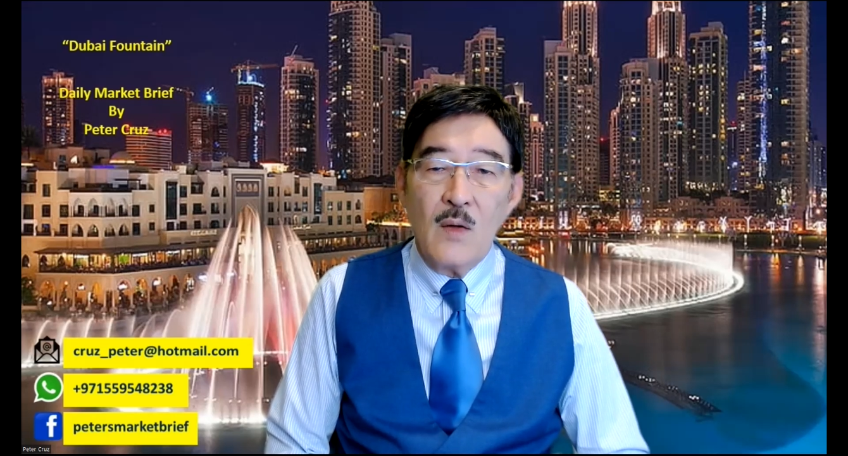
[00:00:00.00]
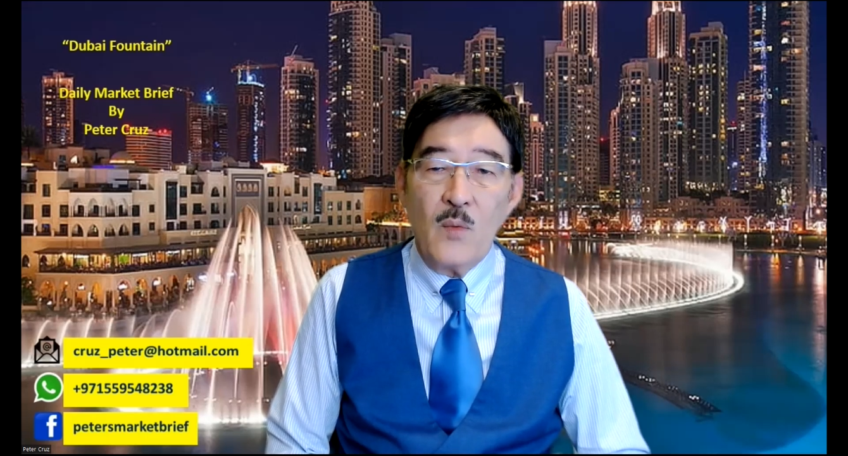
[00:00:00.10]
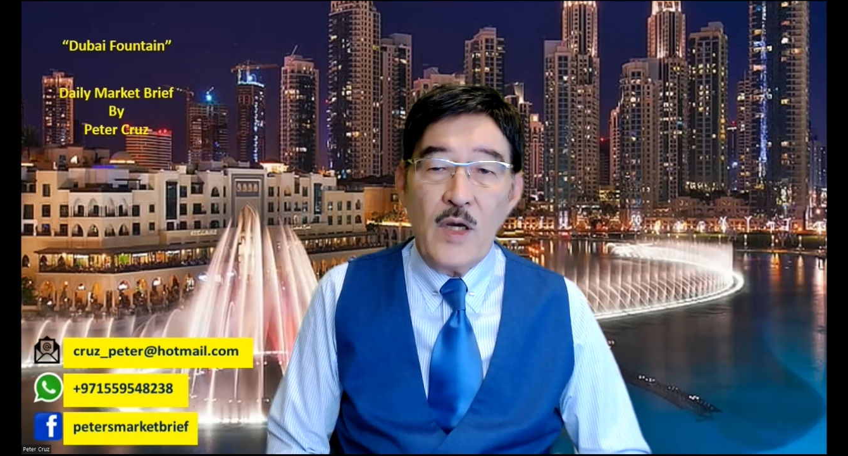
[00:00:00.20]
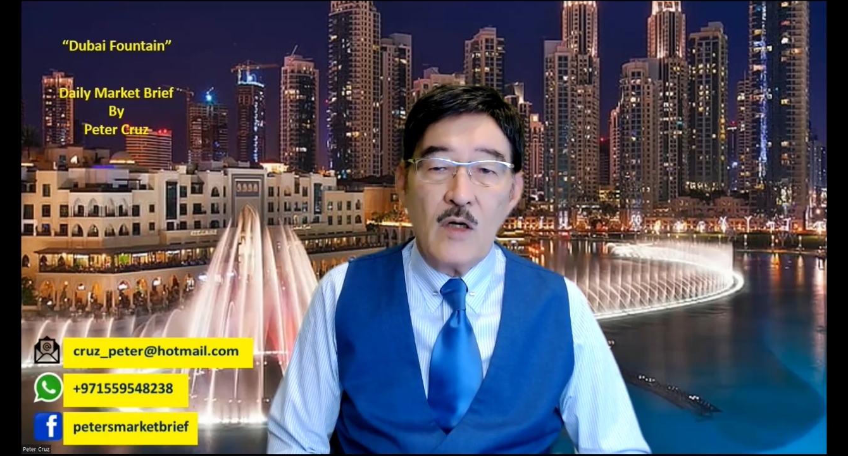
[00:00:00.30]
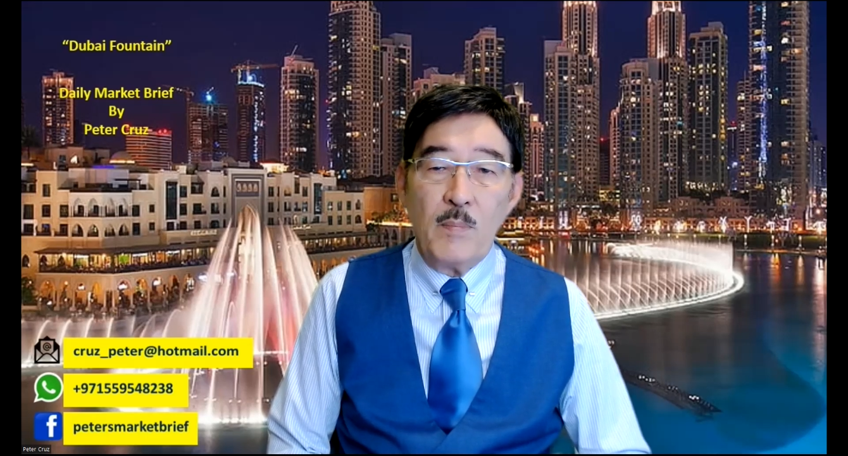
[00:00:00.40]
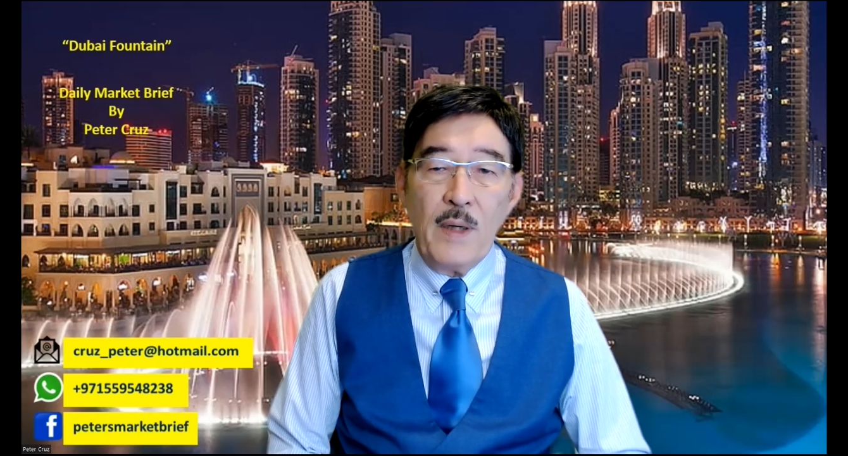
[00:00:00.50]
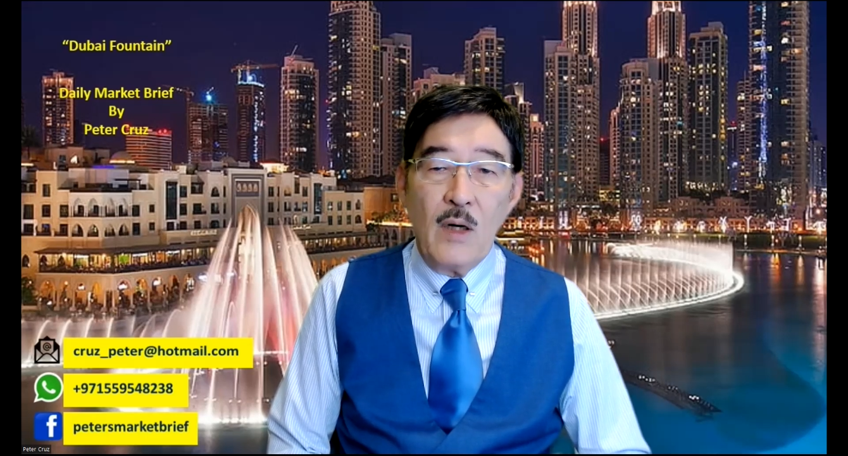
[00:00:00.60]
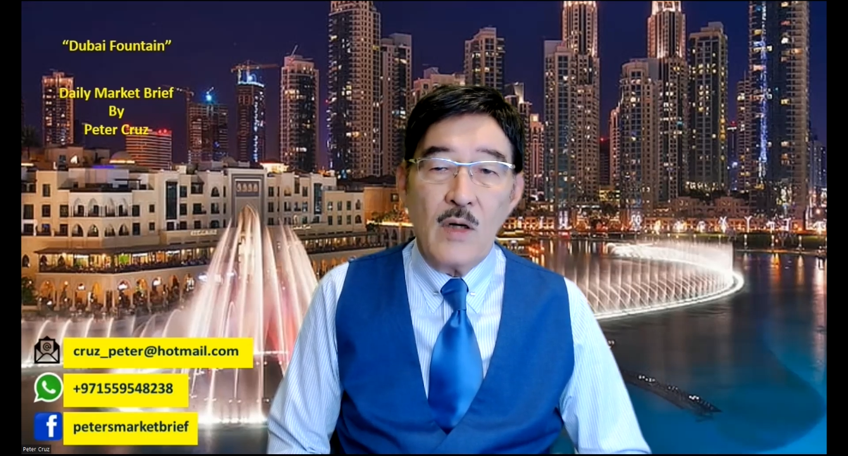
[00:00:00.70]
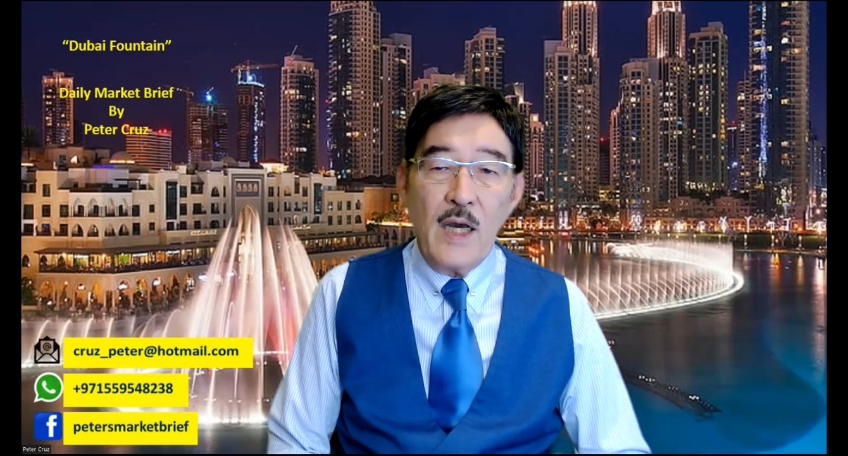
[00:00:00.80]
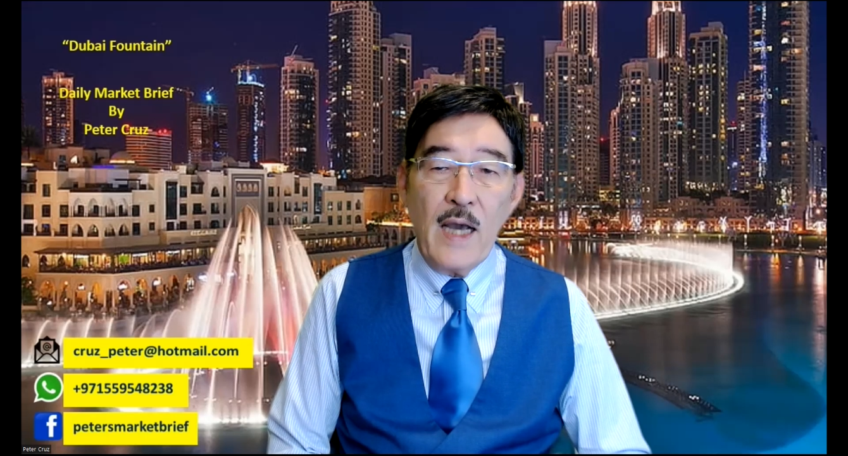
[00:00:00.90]
We could be
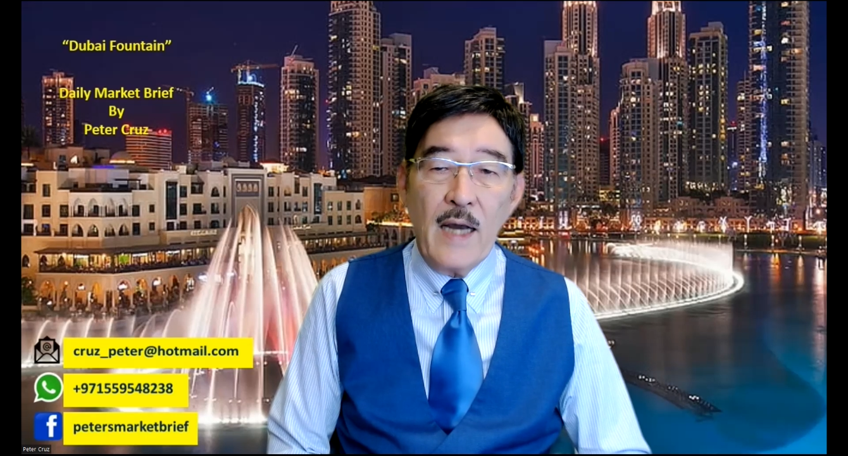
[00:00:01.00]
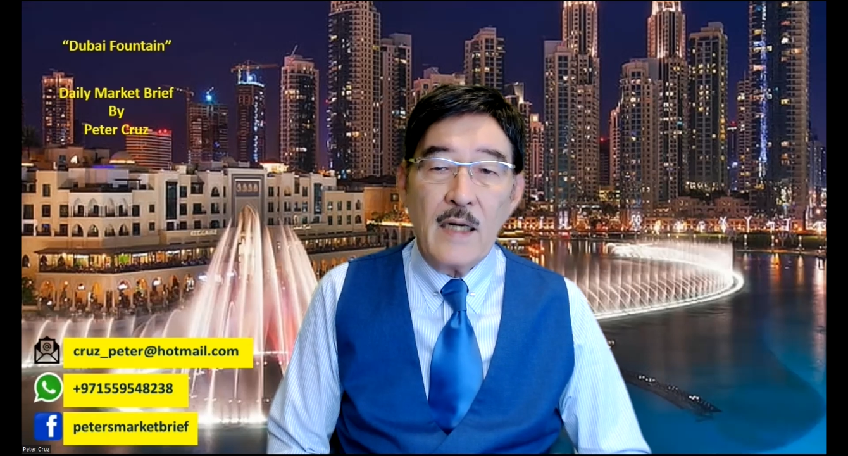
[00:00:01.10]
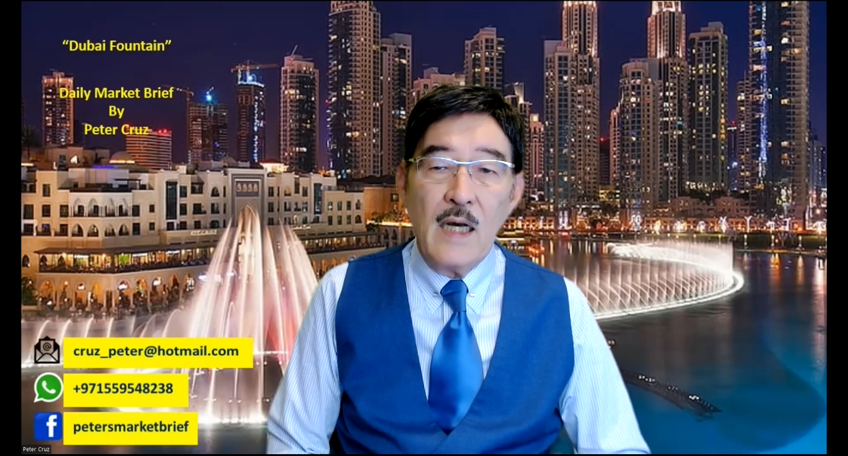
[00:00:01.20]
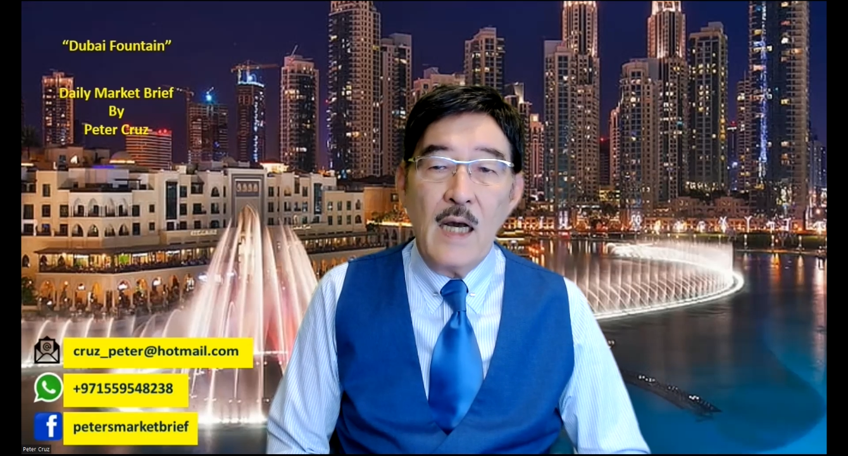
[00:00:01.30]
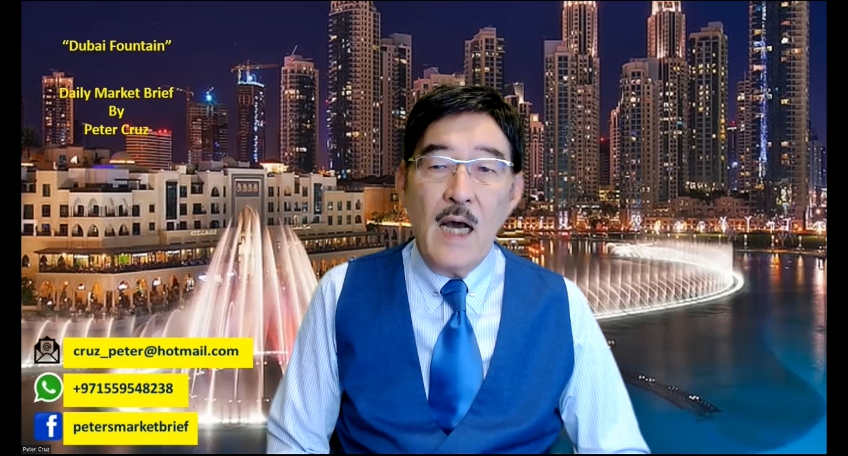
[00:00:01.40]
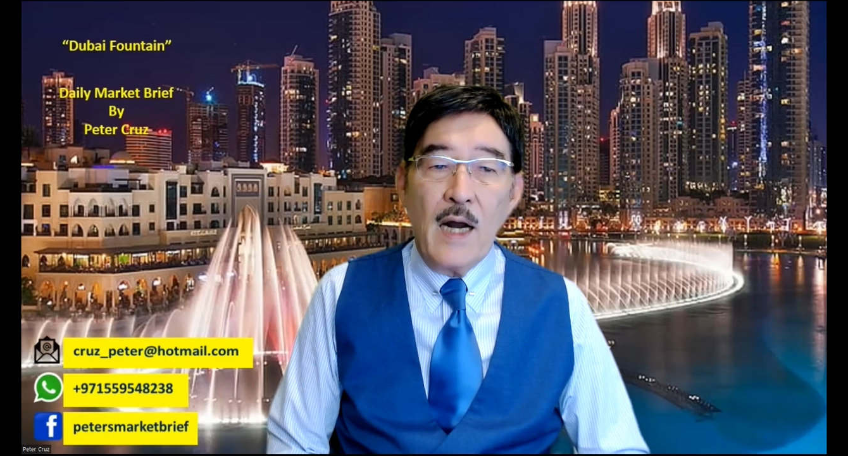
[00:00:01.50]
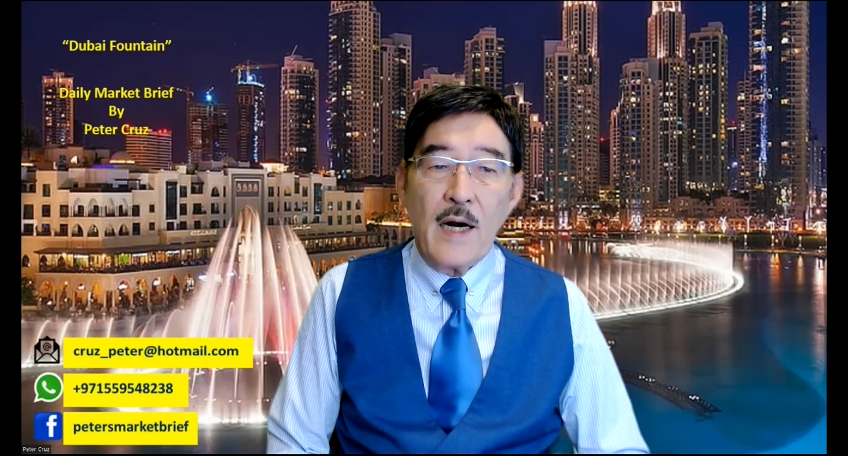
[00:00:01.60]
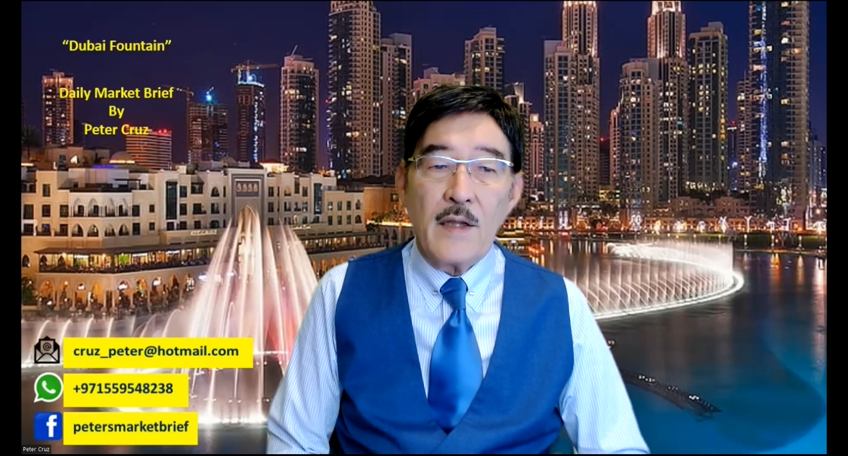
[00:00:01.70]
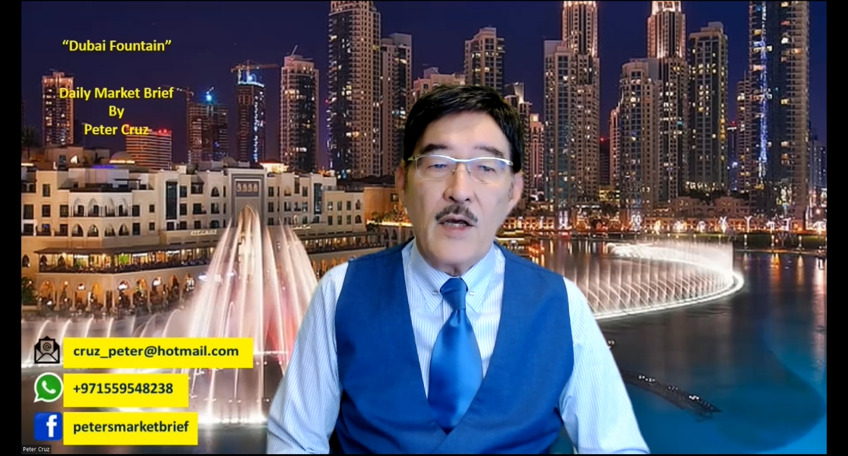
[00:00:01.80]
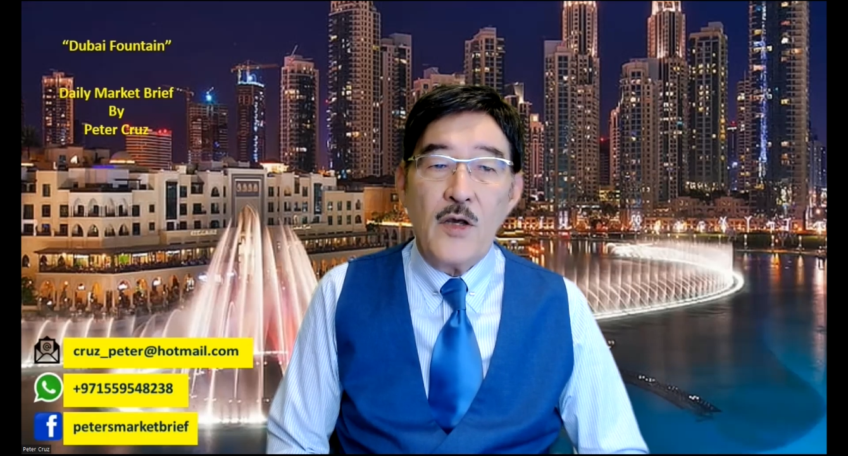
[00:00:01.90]
looking at another